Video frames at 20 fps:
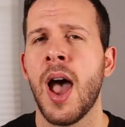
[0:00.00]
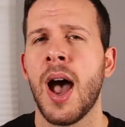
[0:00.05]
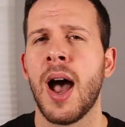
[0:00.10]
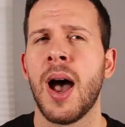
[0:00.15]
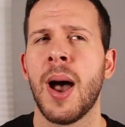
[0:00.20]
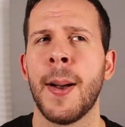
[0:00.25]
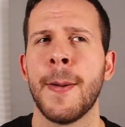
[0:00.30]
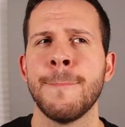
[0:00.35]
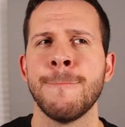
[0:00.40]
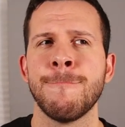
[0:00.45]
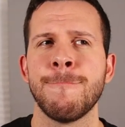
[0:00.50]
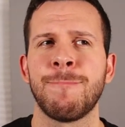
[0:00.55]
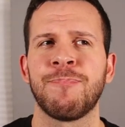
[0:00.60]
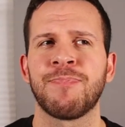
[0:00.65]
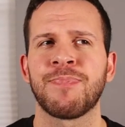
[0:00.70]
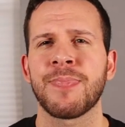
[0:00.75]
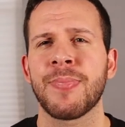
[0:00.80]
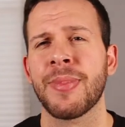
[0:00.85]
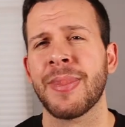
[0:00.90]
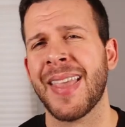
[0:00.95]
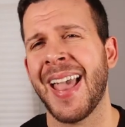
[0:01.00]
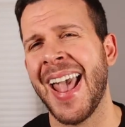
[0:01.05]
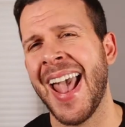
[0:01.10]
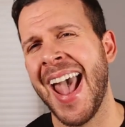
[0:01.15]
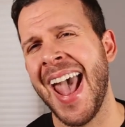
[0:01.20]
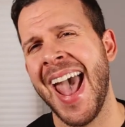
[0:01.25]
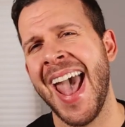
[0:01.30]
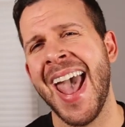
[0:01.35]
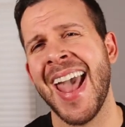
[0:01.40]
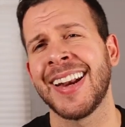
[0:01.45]
Um,
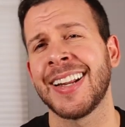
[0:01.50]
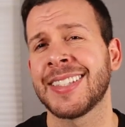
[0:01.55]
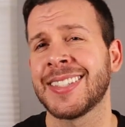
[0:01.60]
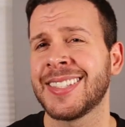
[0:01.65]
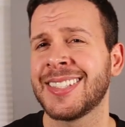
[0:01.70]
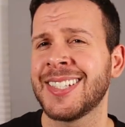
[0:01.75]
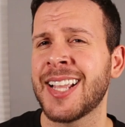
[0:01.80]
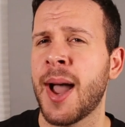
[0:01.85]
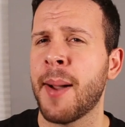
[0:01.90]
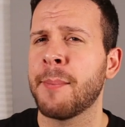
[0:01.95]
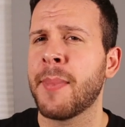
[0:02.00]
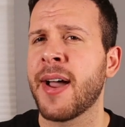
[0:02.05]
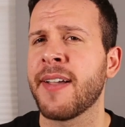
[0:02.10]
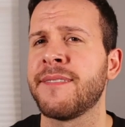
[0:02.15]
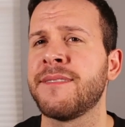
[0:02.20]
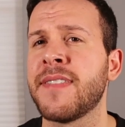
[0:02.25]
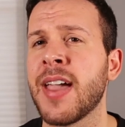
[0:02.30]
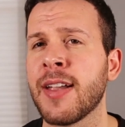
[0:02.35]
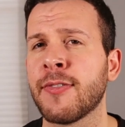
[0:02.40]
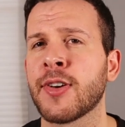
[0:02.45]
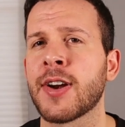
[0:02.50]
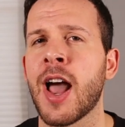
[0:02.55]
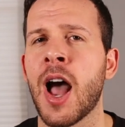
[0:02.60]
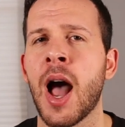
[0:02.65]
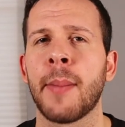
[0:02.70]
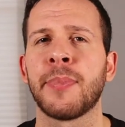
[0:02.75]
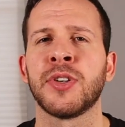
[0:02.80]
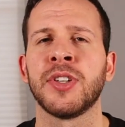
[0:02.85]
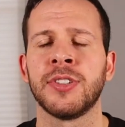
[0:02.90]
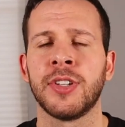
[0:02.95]
and it's not my favorite
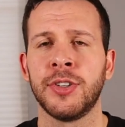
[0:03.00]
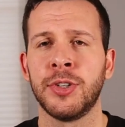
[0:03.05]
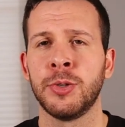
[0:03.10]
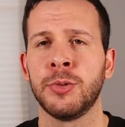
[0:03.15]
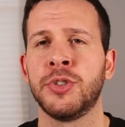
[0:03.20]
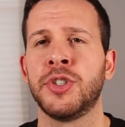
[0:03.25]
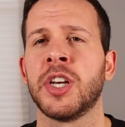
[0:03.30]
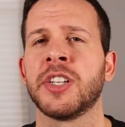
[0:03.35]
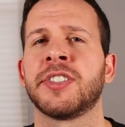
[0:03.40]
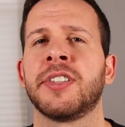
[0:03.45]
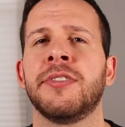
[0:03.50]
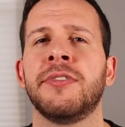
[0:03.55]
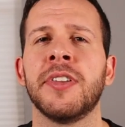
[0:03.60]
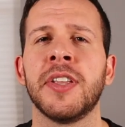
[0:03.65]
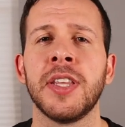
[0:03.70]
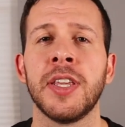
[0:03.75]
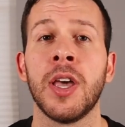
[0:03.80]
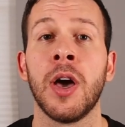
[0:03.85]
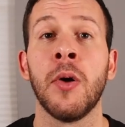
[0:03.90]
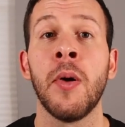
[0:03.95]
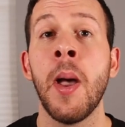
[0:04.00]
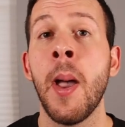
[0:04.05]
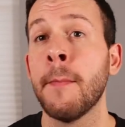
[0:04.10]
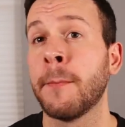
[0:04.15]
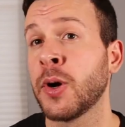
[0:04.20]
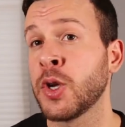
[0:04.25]
option to do just a video,